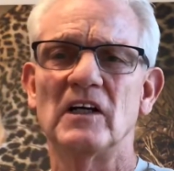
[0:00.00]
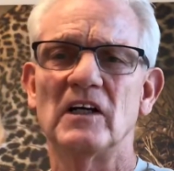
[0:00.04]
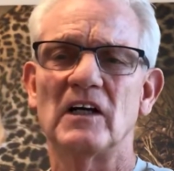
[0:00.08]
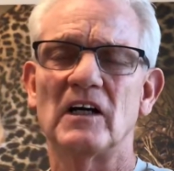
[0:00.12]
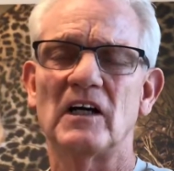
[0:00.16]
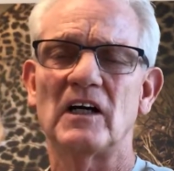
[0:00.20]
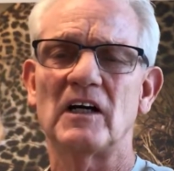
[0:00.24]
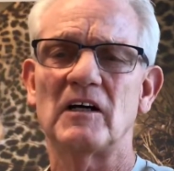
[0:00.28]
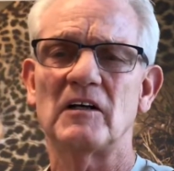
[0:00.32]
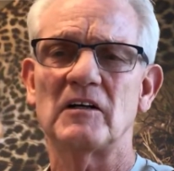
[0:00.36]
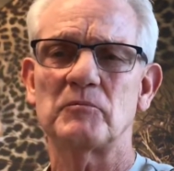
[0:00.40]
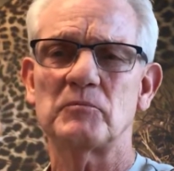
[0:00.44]

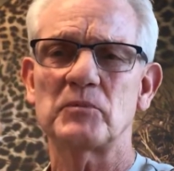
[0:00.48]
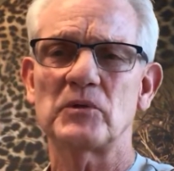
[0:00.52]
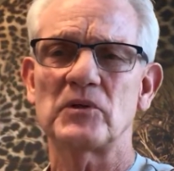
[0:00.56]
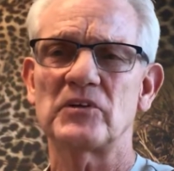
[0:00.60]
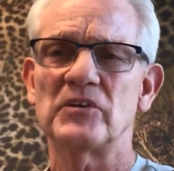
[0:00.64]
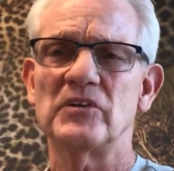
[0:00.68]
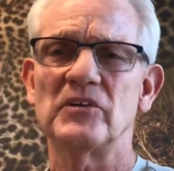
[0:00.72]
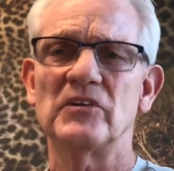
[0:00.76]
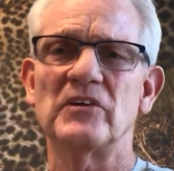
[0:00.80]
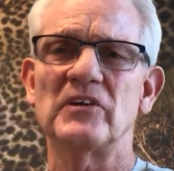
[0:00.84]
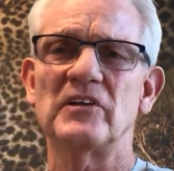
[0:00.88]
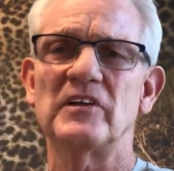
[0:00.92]

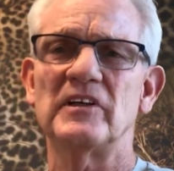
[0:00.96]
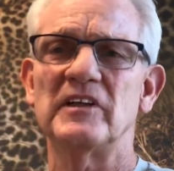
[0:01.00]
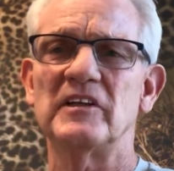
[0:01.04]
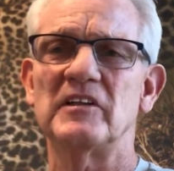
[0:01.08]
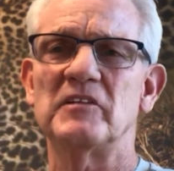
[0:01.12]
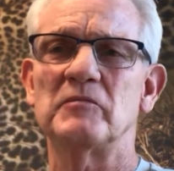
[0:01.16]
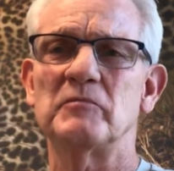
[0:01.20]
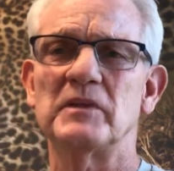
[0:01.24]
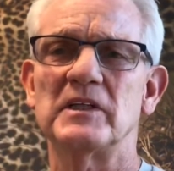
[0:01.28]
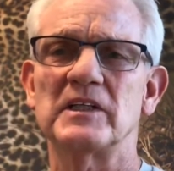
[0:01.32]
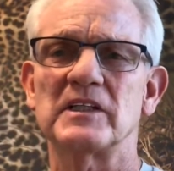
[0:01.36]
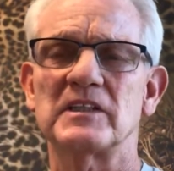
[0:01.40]
opportunity
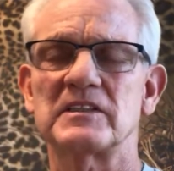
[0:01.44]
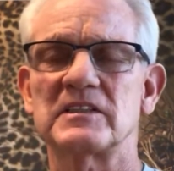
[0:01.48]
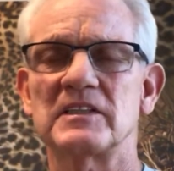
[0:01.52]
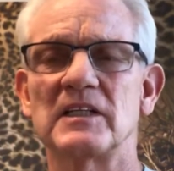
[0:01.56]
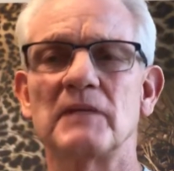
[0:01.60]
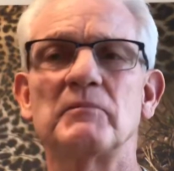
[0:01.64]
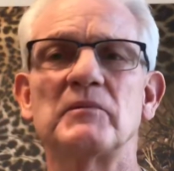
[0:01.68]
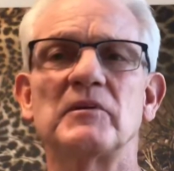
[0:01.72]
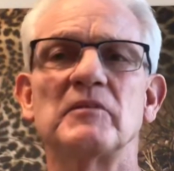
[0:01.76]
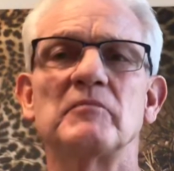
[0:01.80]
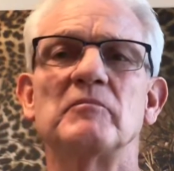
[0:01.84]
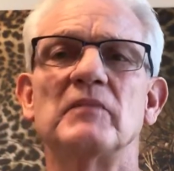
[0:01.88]
to be
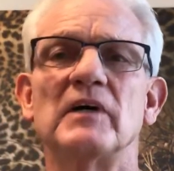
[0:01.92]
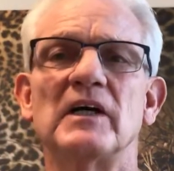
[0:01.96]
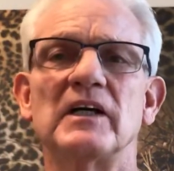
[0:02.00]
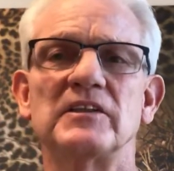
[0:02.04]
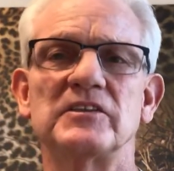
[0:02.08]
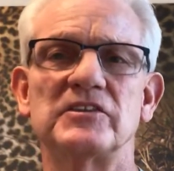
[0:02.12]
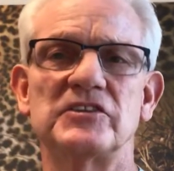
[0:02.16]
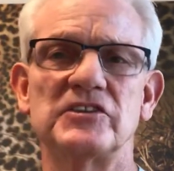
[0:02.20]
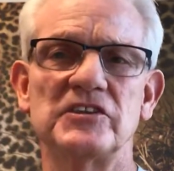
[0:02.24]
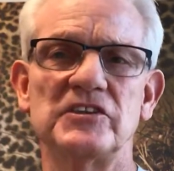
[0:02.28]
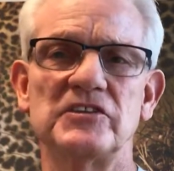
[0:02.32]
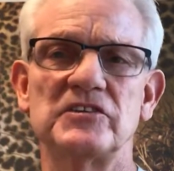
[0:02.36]
accepted by
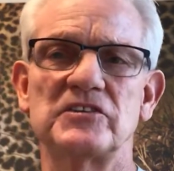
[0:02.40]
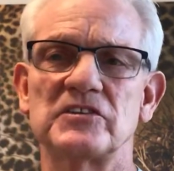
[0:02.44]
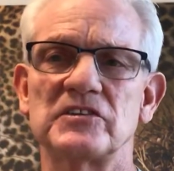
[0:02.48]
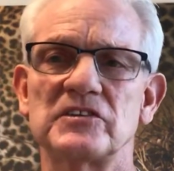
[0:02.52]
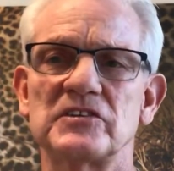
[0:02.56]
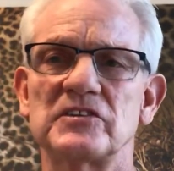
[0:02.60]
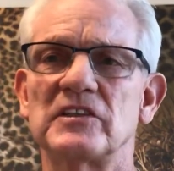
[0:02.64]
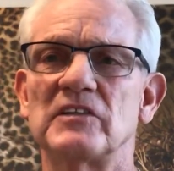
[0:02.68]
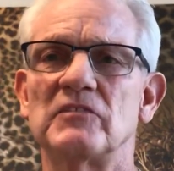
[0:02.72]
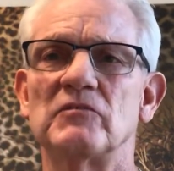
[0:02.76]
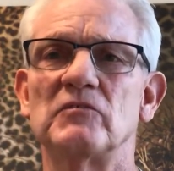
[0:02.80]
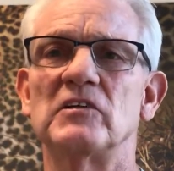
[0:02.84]

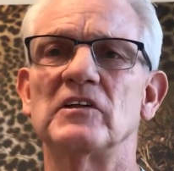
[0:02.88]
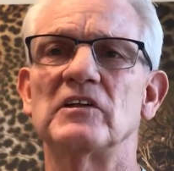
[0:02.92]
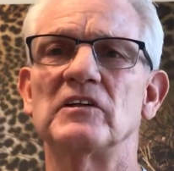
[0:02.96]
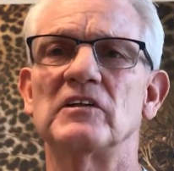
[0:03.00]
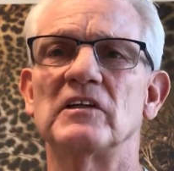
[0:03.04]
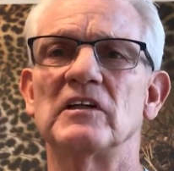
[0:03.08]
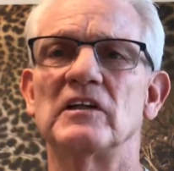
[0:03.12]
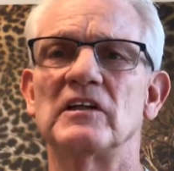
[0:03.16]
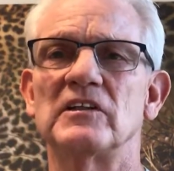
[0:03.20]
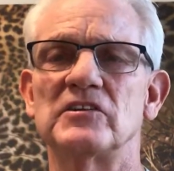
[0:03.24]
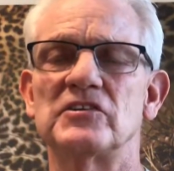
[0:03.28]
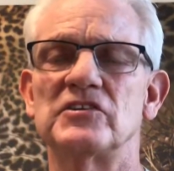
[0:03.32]
Jesus and
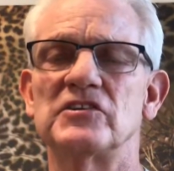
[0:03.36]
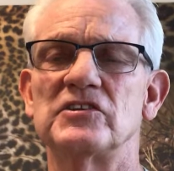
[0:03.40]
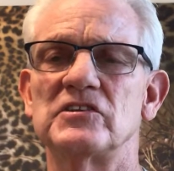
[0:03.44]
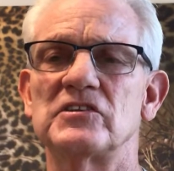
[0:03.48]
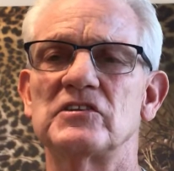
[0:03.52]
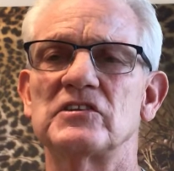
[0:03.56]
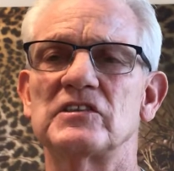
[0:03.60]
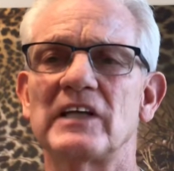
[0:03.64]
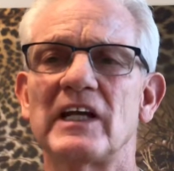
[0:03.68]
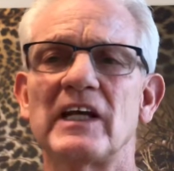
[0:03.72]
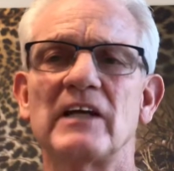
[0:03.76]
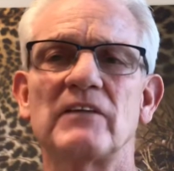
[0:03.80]
what
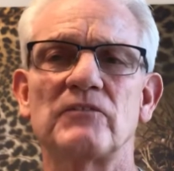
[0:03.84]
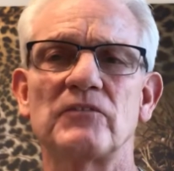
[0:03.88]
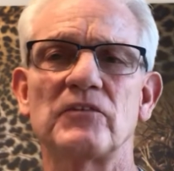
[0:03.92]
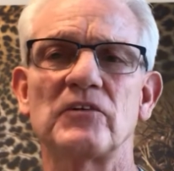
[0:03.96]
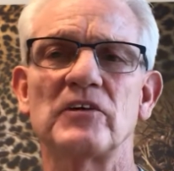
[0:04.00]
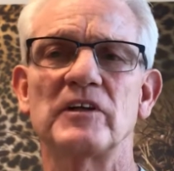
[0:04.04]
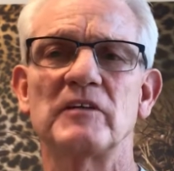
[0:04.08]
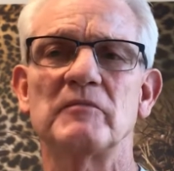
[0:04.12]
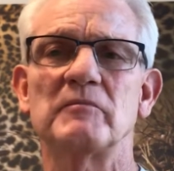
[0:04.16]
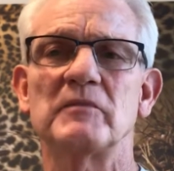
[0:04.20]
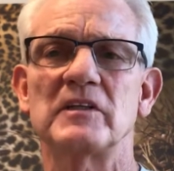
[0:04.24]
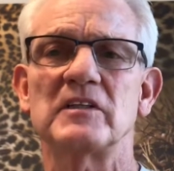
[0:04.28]
Jesus had for
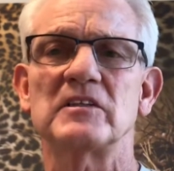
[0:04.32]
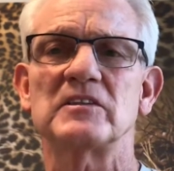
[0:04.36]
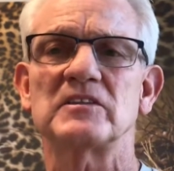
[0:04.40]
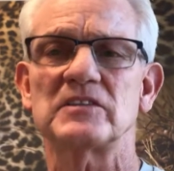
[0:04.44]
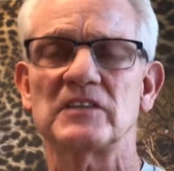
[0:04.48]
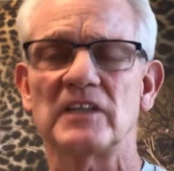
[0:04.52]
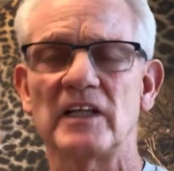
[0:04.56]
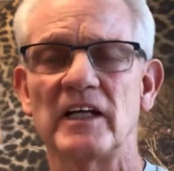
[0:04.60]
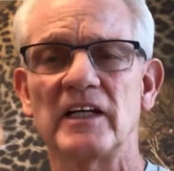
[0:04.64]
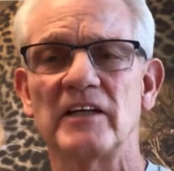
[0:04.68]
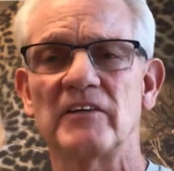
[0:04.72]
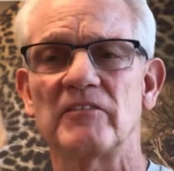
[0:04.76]
him in his
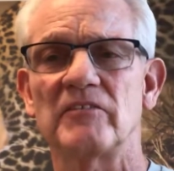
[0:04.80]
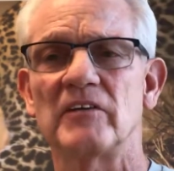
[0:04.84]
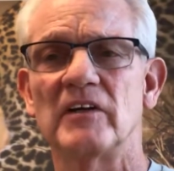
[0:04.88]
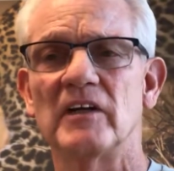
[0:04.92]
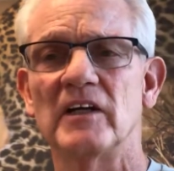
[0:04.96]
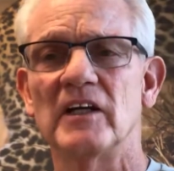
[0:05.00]
life.